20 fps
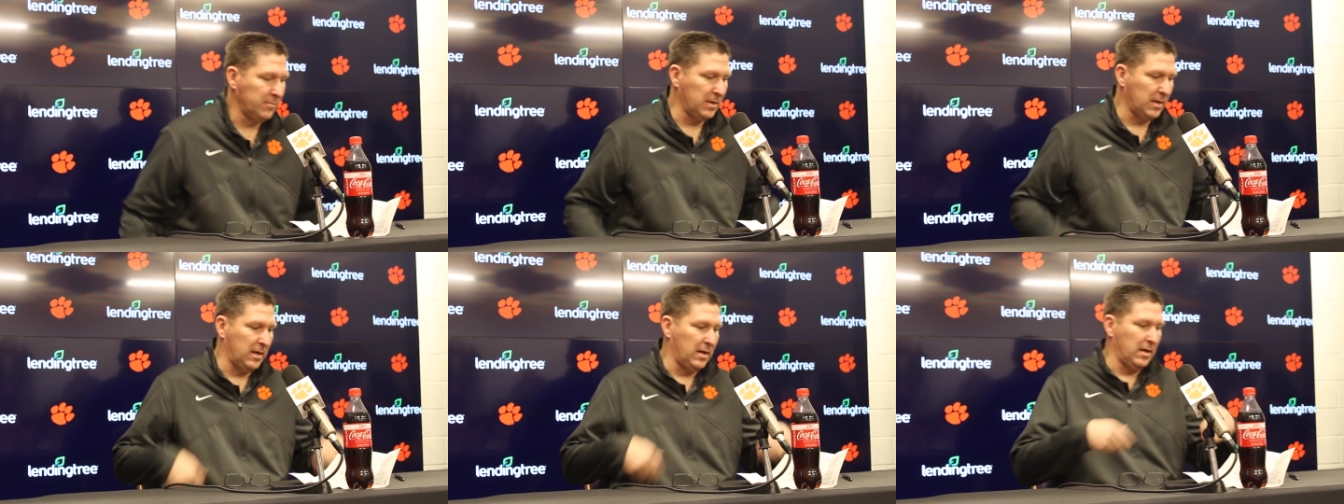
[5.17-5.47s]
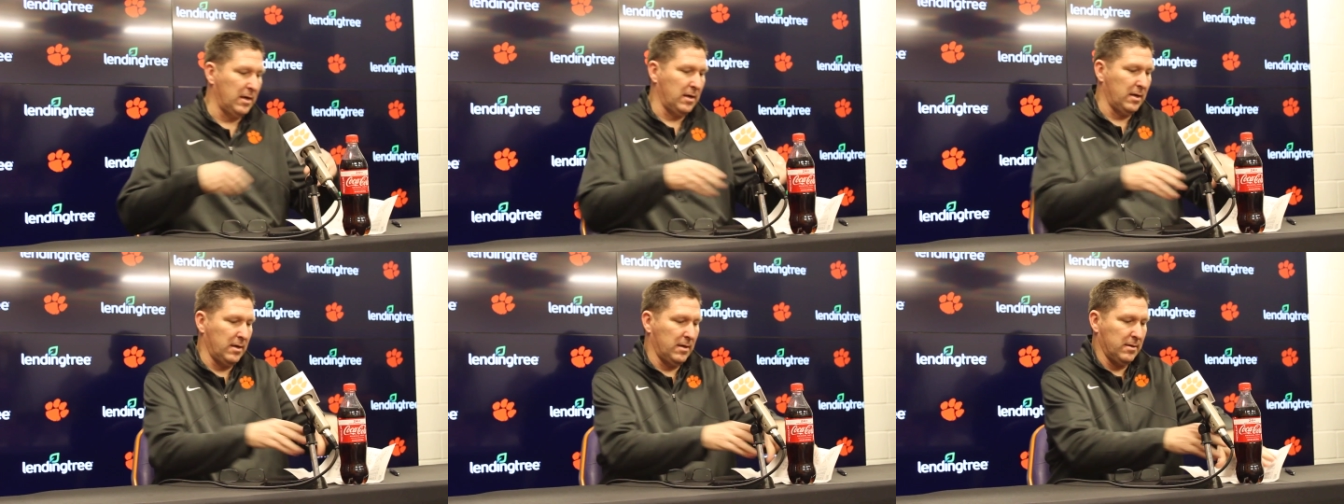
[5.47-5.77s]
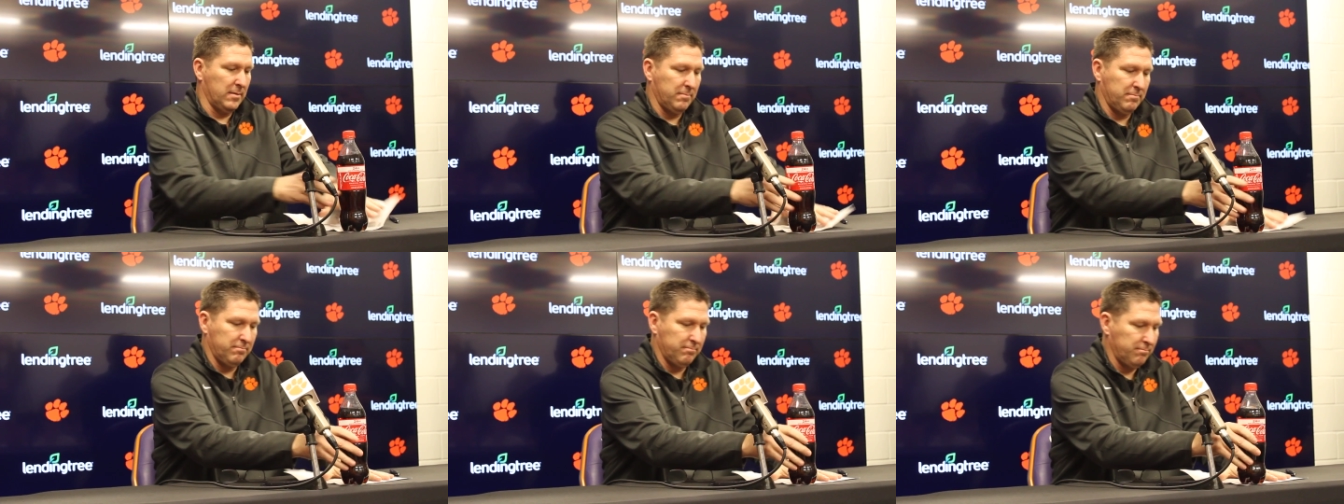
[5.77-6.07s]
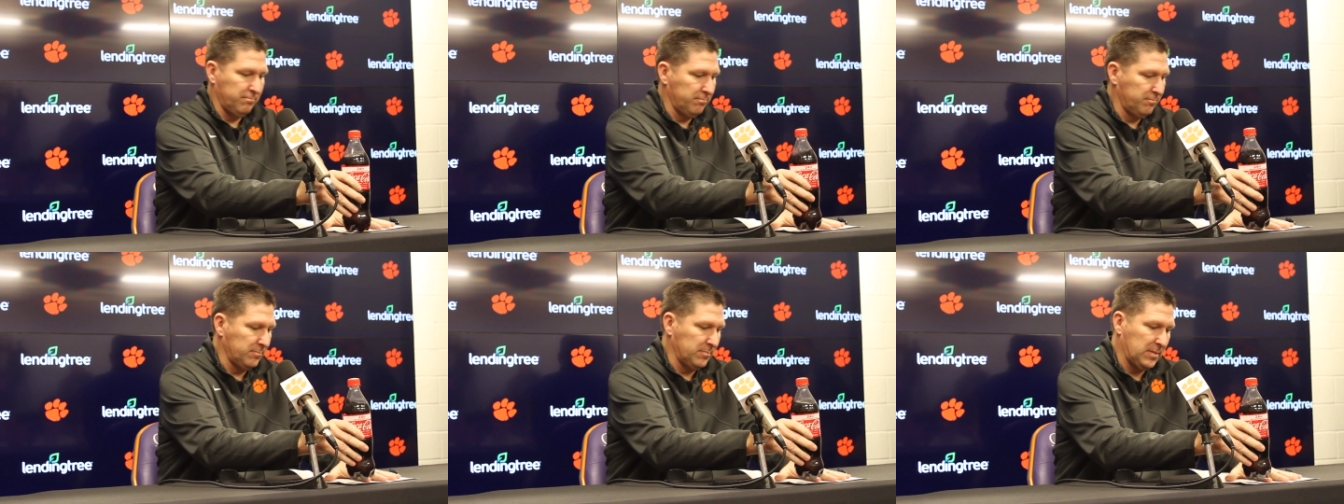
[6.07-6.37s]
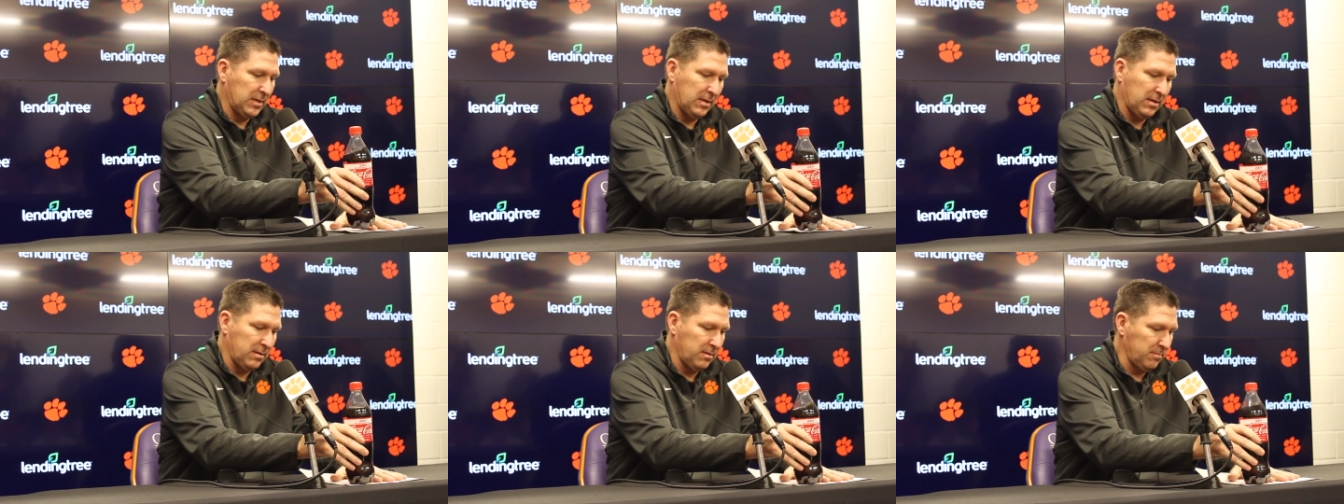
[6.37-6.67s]
Uh,
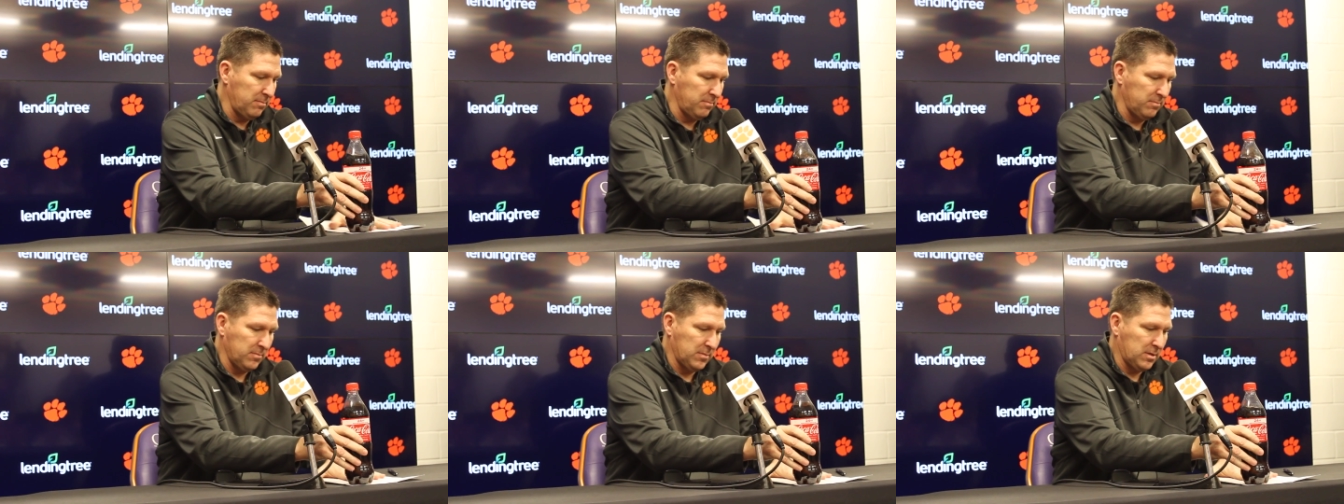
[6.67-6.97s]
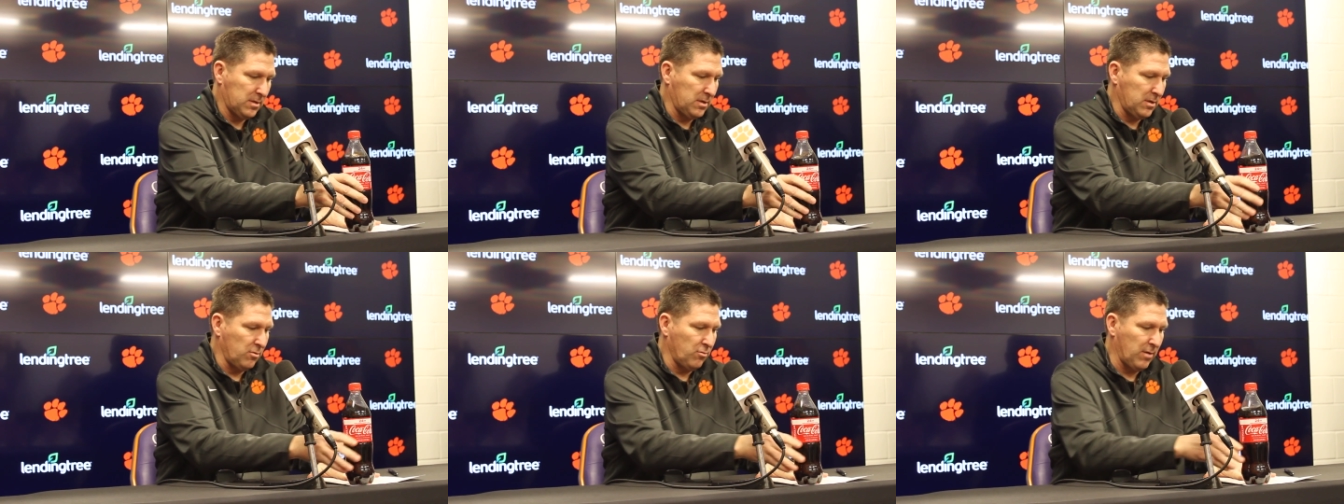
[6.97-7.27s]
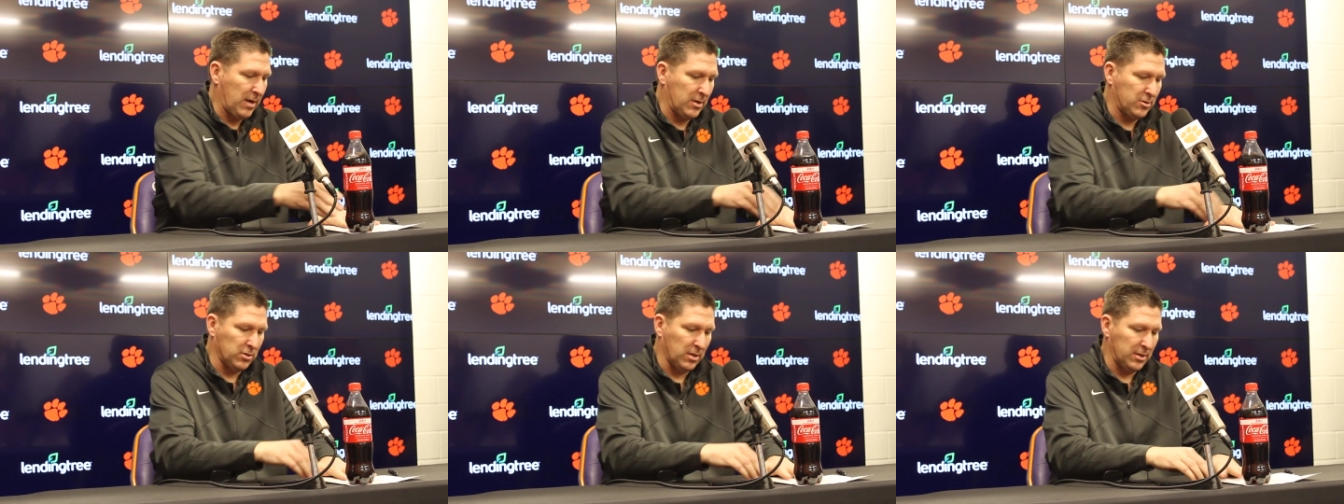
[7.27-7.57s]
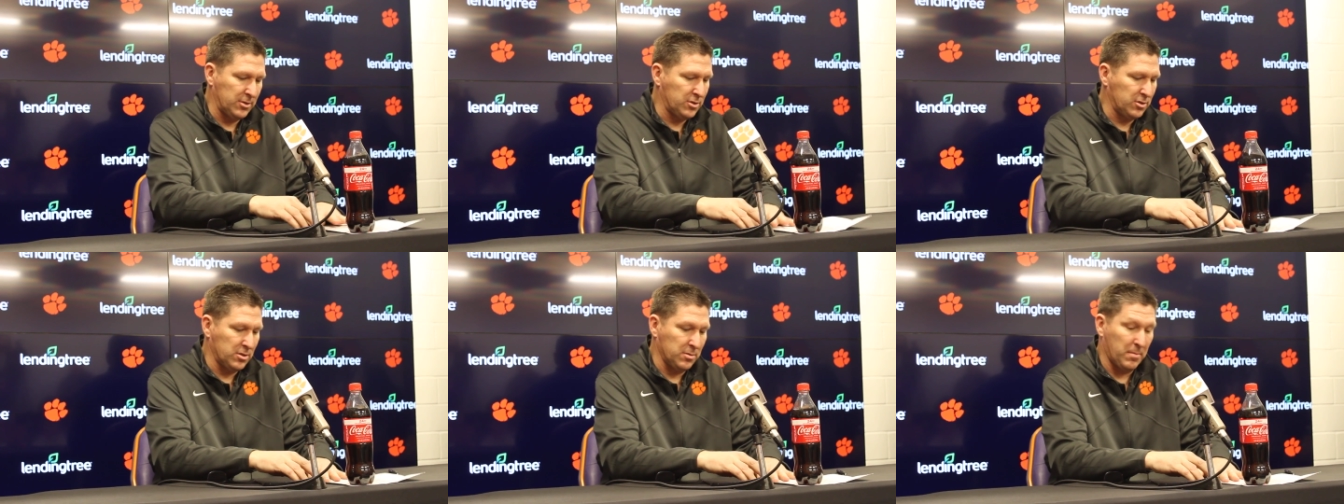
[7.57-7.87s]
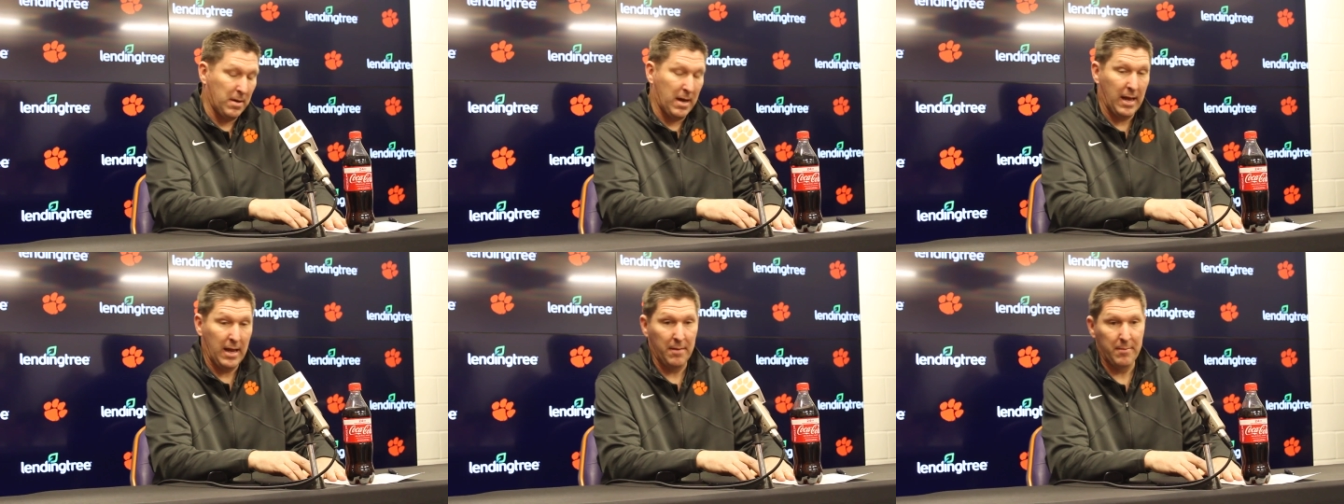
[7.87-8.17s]
congratulations to
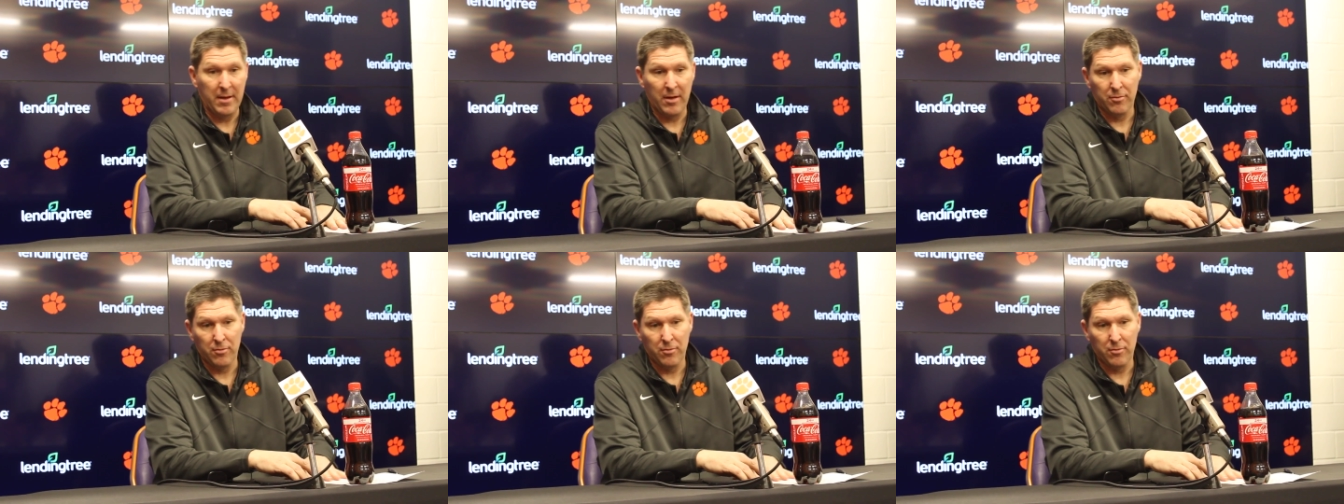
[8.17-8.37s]
Miami.